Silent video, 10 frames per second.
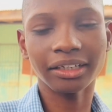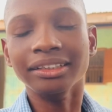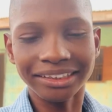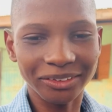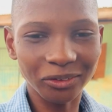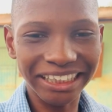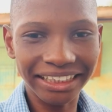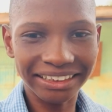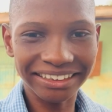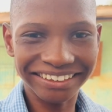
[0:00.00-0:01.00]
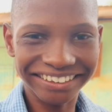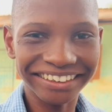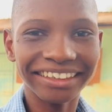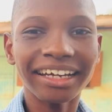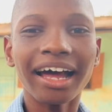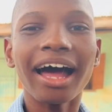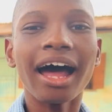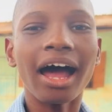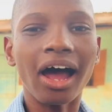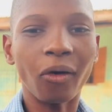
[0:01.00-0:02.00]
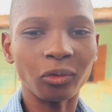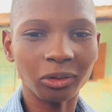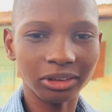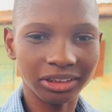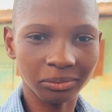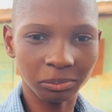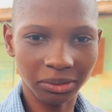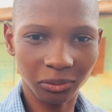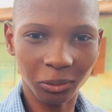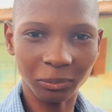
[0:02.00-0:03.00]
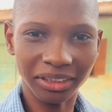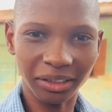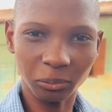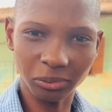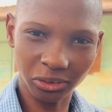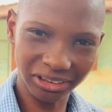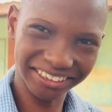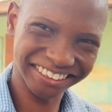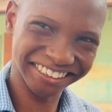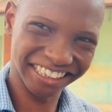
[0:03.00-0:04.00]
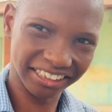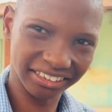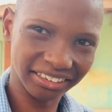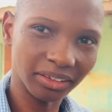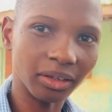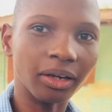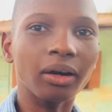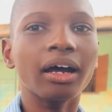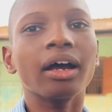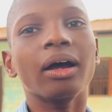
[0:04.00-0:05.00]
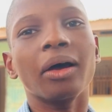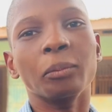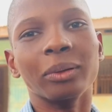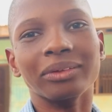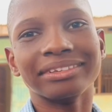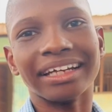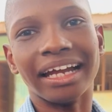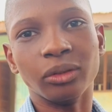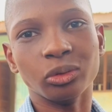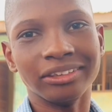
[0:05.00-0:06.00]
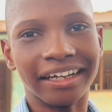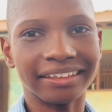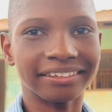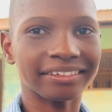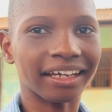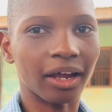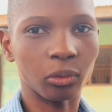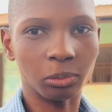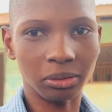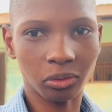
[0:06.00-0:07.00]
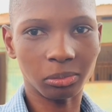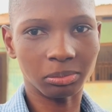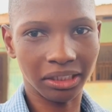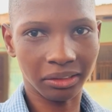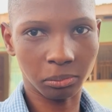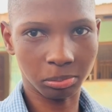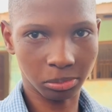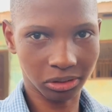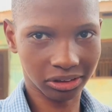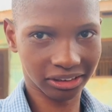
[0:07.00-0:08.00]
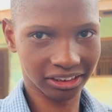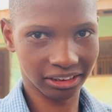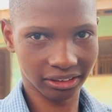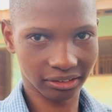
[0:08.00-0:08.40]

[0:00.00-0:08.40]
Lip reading: The society think I will not become a musician, but I know that I will become a musician.